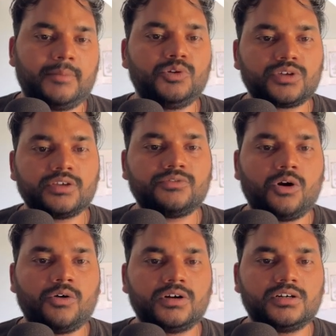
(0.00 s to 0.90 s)
looking
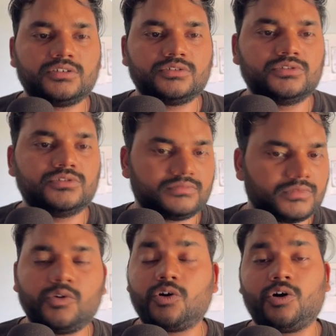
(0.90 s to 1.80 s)
forward to
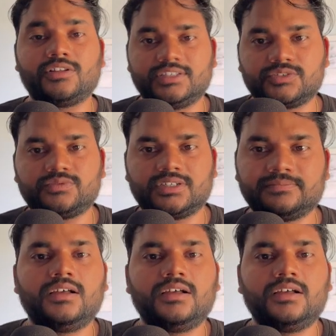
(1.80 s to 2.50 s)
work on this one.